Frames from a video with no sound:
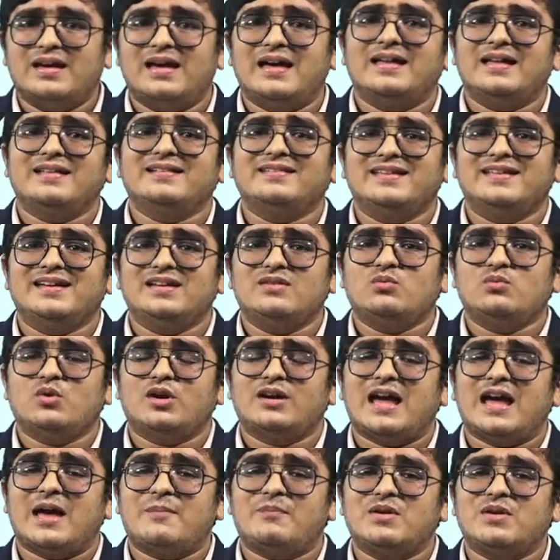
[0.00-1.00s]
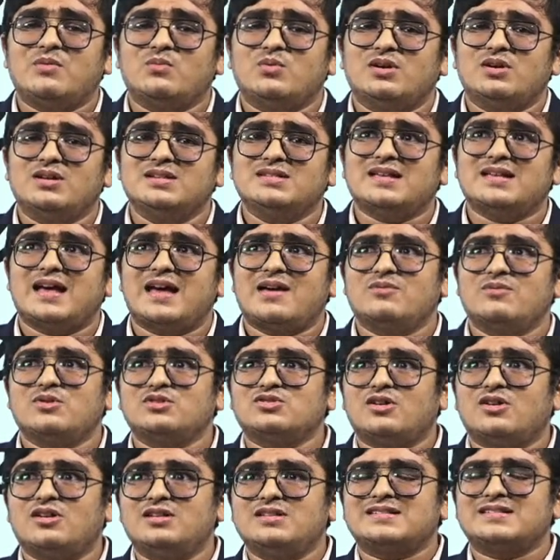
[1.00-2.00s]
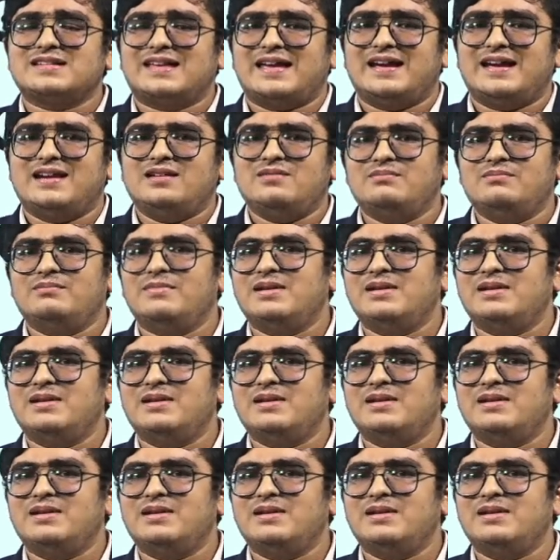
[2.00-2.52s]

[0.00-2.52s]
and then what happened was, I was all scared.